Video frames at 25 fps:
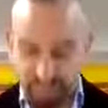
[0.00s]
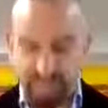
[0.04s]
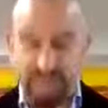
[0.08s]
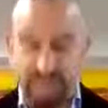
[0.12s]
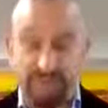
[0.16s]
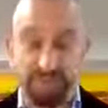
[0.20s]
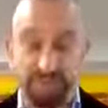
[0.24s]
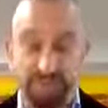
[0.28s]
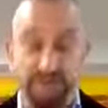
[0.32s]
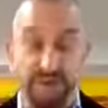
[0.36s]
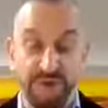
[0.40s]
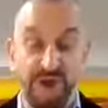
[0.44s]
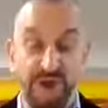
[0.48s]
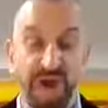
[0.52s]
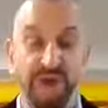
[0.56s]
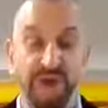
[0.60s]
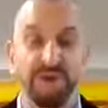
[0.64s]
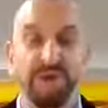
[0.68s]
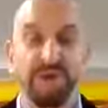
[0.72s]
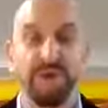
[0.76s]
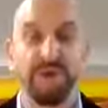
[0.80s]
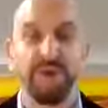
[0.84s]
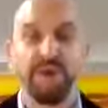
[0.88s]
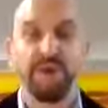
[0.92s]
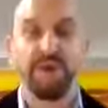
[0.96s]
if not.
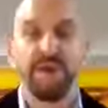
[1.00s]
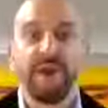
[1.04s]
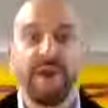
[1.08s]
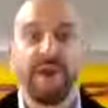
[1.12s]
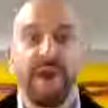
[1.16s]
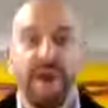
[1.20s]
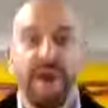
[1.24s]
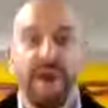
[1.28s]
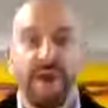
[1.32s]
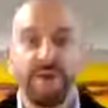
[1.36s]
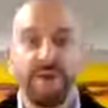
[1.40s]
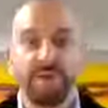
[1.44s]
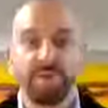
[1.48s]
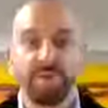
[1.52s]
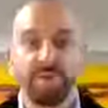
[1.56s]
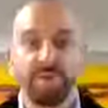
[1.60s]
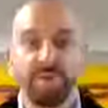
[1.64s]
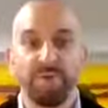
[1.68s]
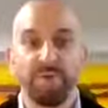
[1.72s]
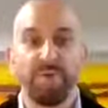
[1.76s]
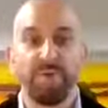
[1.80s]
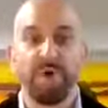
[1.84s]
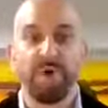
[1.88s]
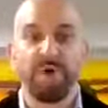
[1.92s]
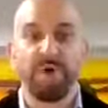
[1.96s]
And
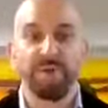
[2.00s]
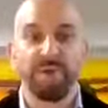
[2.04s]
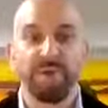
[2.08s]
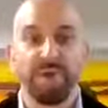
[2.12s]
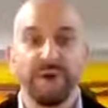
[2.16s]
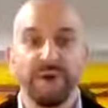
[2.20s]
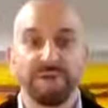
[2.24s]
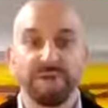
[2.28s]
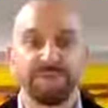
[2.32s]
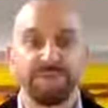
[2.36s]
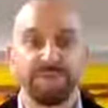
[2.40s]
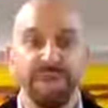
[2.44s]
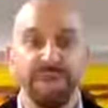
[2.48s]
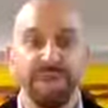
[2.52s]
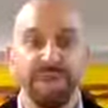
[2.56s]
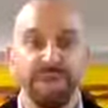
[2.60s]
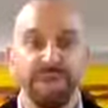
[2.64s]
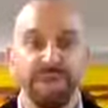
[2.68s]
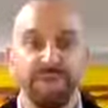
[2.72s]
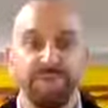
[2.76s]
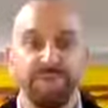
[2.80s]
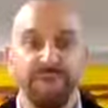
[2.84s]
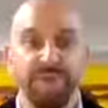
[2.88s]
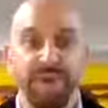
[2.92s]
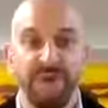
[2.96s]
we want you guys to get in
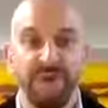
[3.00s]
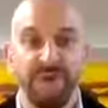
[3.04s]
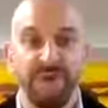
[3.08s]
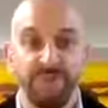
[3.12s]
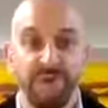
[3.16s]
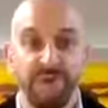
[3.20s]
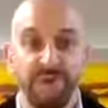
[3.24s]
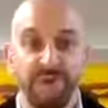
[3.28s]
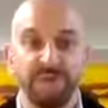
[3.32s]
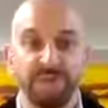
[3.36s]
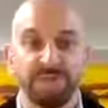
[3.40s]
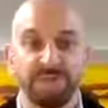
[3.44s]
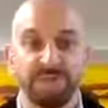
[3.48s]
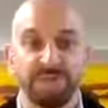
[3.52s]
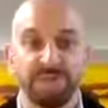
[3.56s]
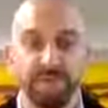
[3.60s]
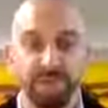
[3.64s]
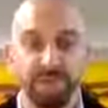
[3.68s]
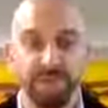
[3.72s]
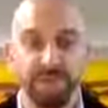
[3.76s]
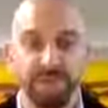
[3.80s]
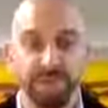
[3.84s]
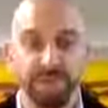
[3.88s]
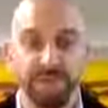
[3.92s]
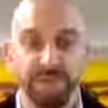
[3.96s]
at a fair price,
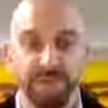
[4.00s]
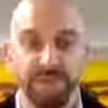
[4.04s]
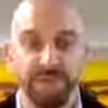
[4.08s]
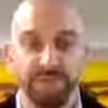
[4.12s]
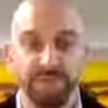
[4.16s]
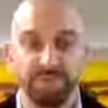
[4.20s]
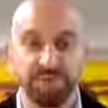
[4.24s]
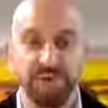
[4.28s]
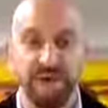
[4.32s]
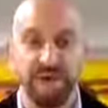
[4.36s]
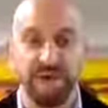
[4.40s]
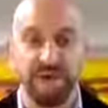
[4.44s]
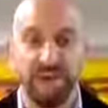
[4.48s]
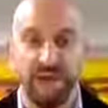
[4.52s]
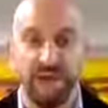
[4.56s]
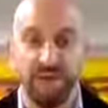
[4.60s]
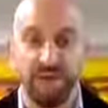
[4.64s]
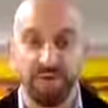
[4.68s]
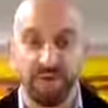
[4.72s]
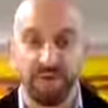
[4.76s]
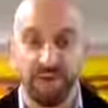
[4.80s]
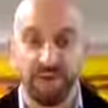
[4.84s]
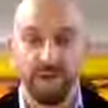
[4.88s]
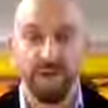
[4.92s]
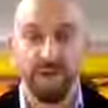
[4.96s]
which it is right
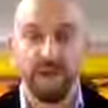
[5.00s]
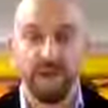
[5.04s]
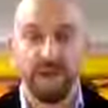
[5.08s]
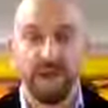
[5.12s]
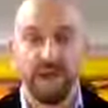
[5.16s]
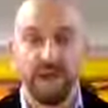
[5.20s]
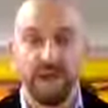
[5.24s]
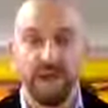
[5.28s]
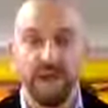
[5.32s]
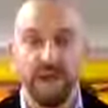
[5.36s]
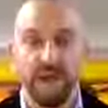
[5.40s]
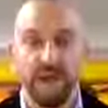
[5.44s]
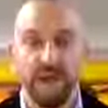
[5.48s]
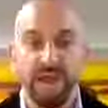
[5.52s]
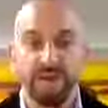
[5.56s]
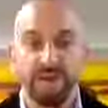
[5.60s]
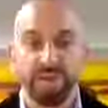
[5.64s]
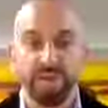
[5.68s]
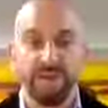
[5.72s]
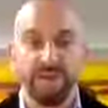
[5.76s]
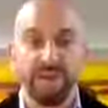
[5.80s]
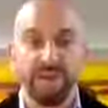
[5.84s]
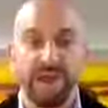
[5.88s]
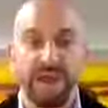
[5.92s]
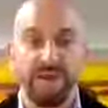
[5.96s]
now. And
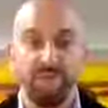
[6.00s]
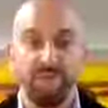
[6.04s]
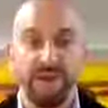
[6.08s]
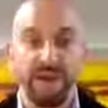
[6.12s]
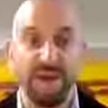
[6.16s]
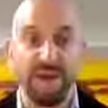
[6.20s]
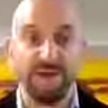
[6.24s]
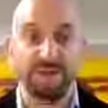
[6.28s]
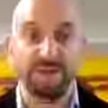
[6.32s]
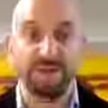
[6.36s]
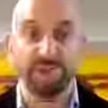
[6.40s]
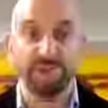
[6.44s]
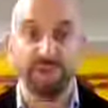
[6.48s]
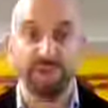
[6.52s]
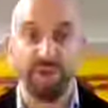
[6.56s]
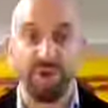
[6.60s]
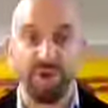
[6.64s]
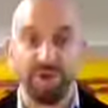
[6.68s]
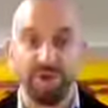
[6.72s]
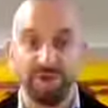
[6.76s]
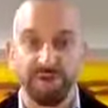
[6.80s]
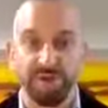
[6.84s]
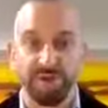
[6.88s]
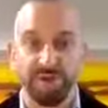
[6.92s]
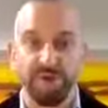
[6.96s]
we can't wait to show
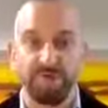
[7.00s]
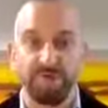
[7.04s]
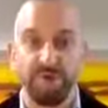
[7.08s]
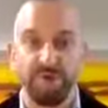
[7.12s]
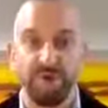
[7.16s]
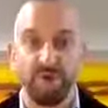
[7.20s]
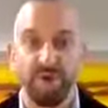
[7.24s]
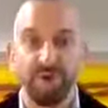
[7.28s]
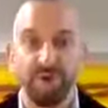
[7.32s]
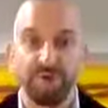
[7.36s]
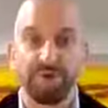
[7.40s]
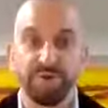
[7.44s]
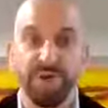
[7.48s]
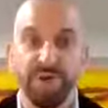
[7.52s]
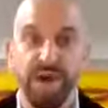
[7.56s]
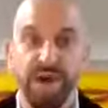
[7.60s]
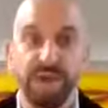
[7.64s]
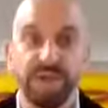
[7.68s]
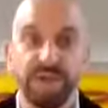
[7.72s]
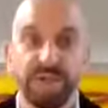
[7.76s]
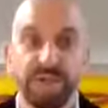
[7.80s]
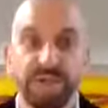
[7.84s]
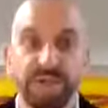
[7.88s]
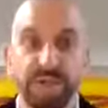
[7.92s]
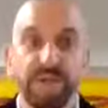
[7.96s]
each and every one of you
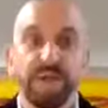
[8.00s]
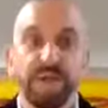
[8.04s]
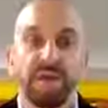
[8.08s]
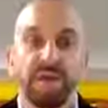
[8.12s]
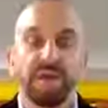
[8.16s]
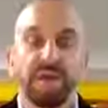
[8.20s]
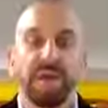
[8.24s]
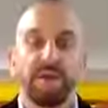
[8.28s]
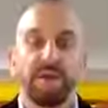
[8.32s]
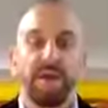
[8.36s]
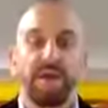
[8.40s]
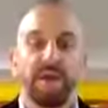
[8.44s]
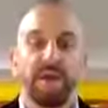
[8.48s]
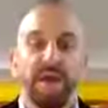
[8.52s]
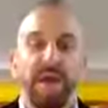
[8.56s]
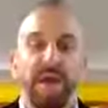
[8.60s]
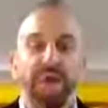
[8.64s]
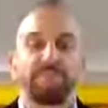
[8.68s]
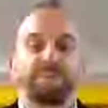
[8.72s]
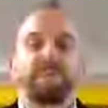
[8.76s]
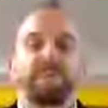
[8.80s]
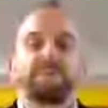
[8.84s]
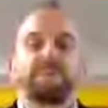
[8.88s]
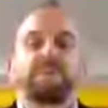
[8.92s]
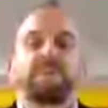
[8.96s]
guys
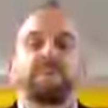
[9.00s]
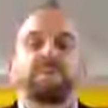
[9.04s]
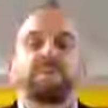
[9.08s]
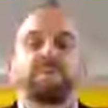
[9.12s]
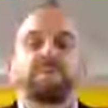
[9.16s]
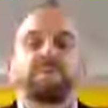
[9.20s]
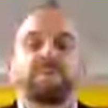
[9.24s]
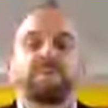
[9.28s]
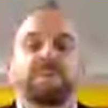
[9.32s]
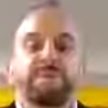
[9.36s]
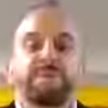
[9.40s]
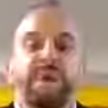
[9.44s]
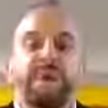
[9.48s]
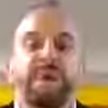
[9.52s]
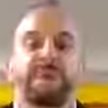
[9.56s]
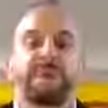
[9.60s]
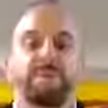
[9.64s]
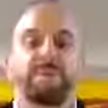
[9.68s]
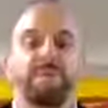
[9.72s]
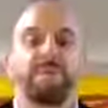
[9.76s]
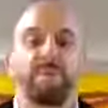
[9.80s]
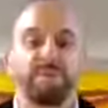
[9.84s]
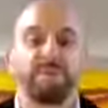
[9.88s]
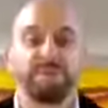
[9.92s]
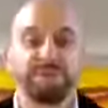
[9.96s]
everything that we've been
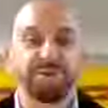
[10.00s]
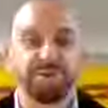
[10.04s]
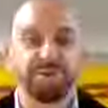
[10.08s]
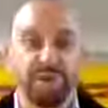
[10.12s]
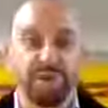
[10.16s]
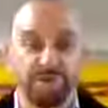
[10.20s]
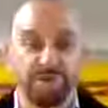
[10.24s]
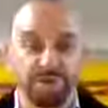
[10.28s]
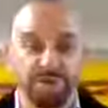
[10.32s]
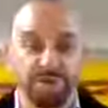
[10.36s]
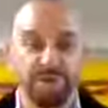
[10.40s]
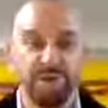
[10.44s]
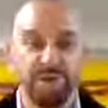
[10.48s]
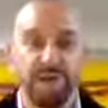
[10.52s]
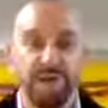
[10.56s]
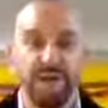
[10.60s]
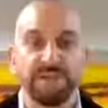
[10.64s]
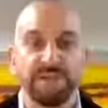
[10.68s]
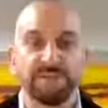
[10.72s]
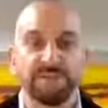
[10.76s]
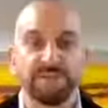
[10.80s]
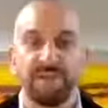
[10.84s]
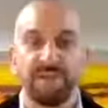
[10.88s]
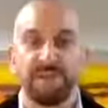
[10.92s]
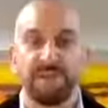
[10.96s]
talking about and showing you
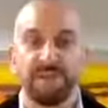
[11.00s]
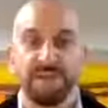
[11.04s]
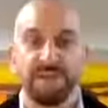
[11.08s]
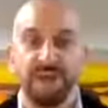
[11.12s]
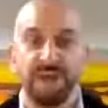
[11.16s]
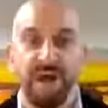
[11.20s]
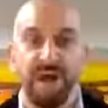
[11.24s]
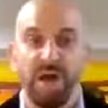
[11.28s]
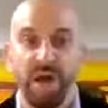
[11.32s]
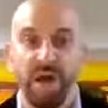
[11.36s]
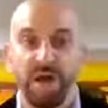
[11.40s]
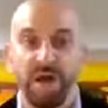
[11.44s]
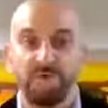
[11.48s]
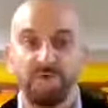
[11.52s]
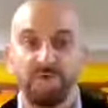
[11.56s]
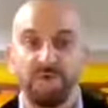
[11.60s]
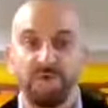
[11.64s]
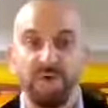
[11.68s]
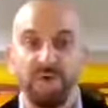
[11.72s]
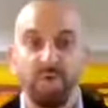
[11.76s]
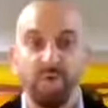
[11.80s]
guys in a live